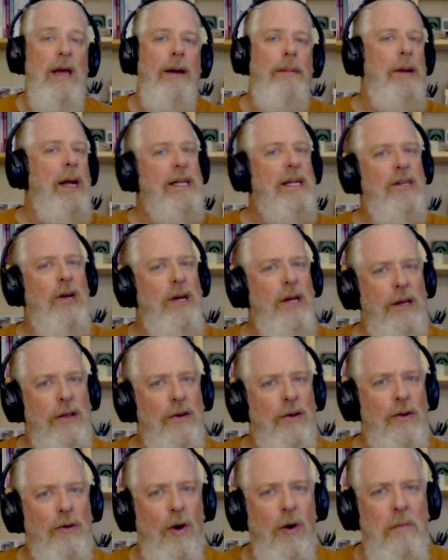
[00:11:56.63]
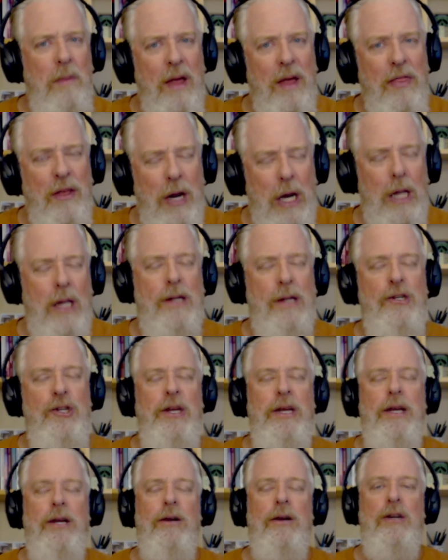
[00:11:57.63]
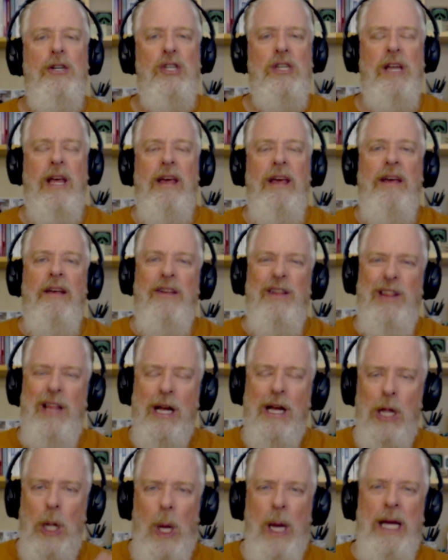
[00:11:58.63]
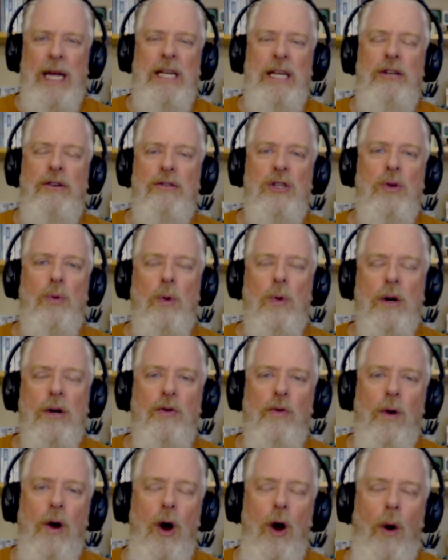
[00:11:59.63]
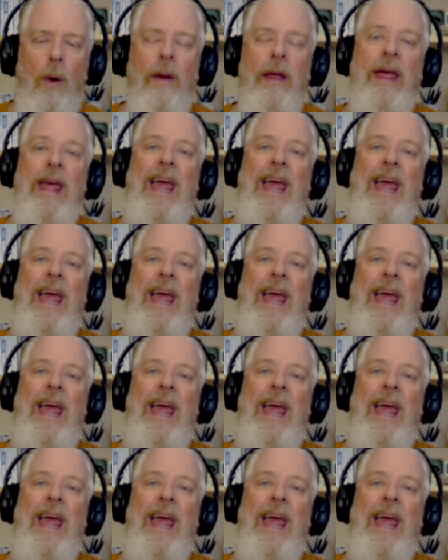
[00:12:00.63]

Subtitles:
I'm not talking the grow methodology here, just that the client used the word grow